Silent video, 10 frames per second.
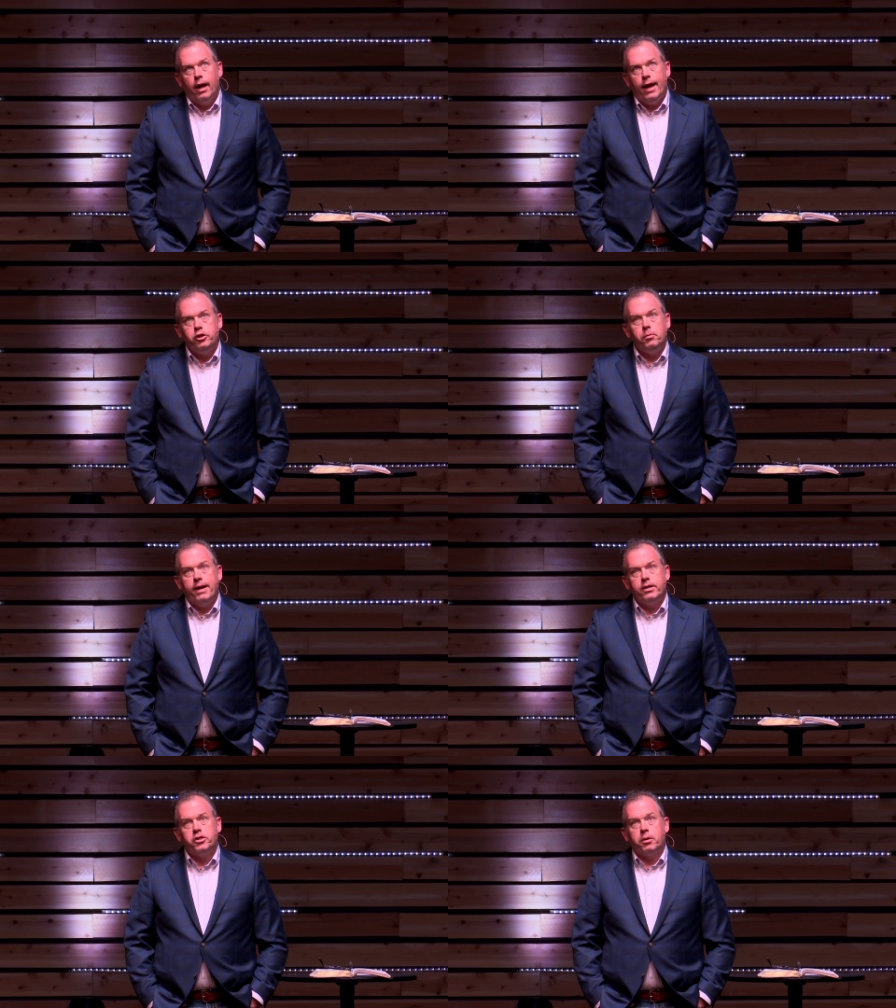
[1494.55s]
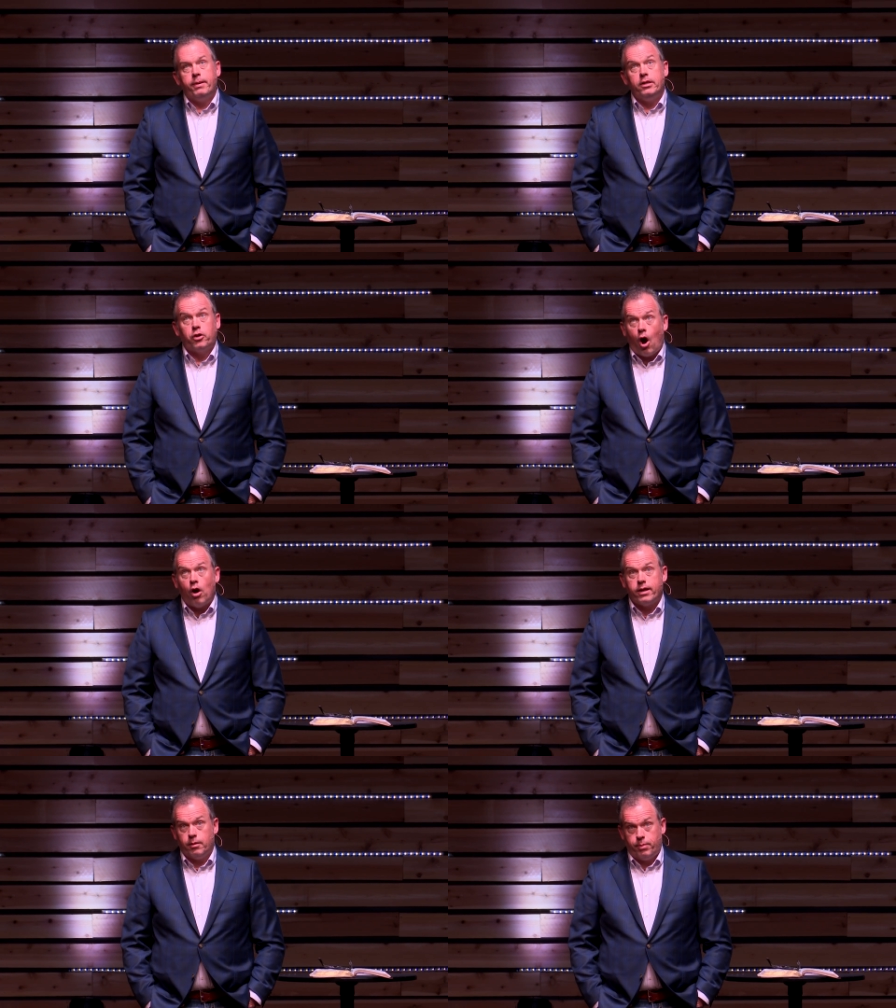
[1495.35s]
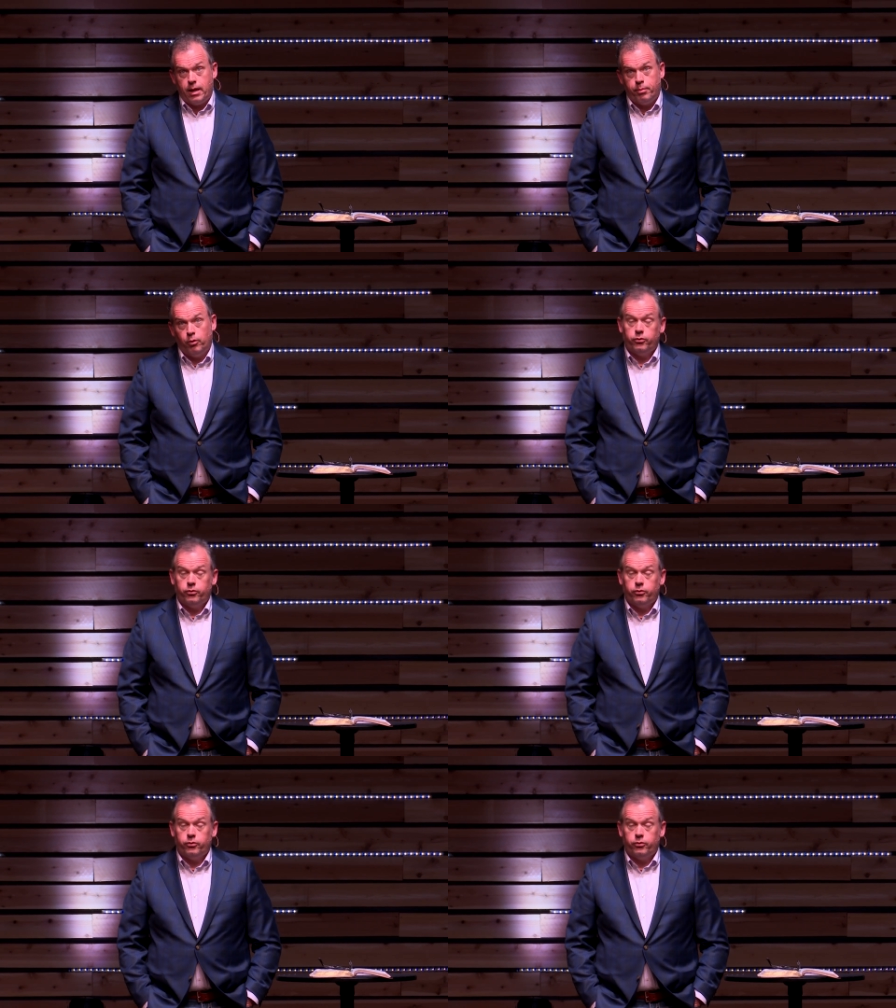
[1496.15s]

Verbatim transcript: and you made us to be talking people.